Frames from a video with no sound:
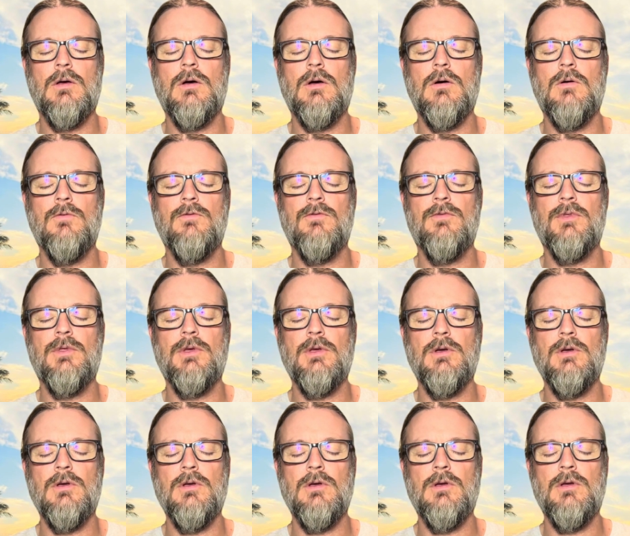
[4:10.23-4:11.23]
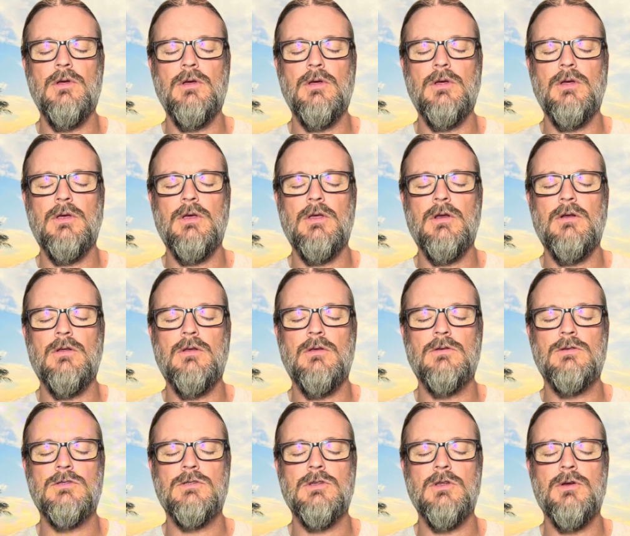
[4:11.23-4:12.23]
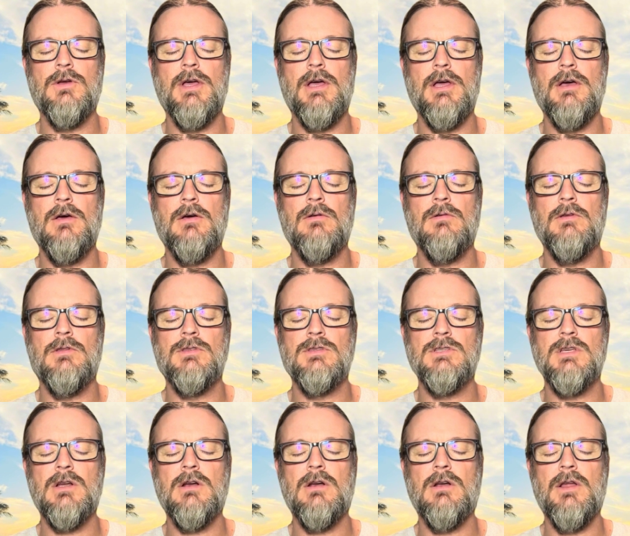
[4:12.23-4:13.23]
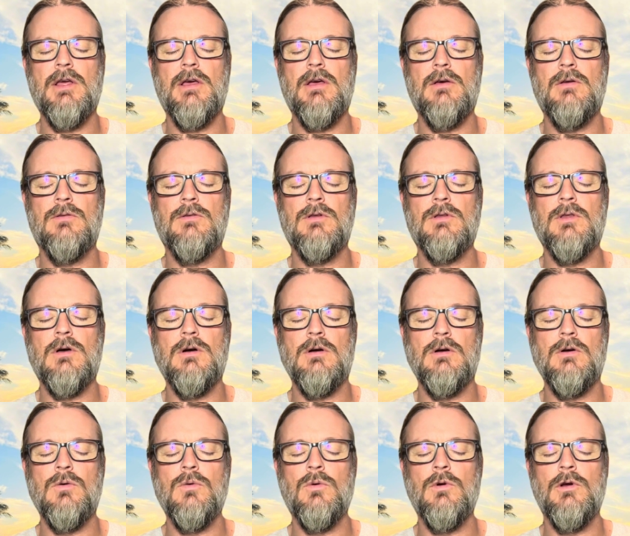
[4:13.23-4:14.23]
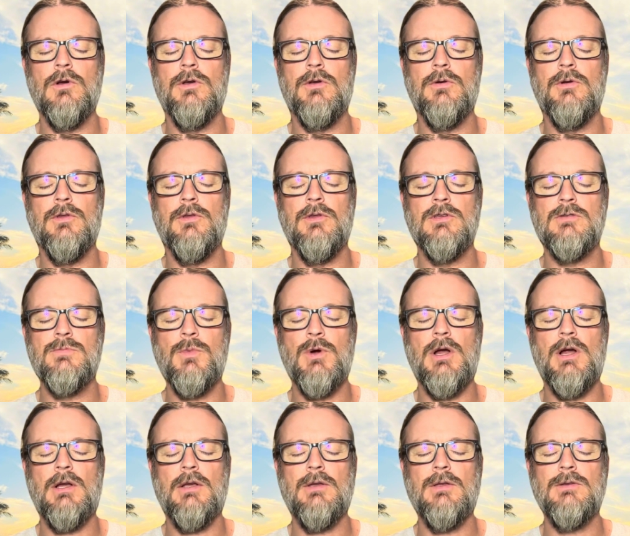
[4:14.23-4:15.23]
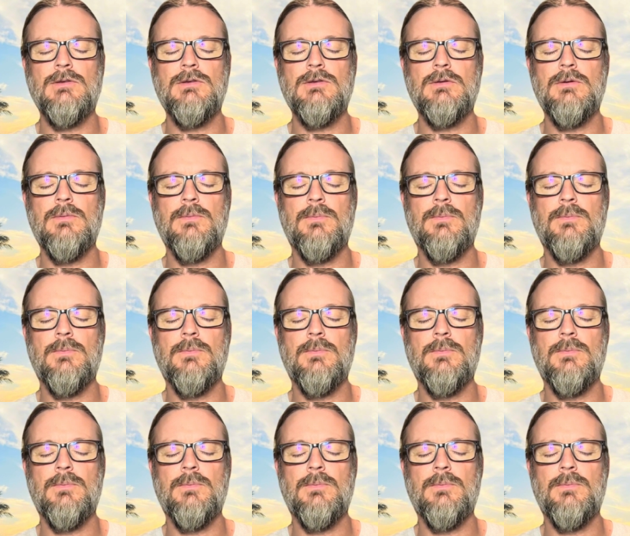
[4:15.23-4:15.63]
Hopefully, it'll slow down and settle down the longer we're doing this practice.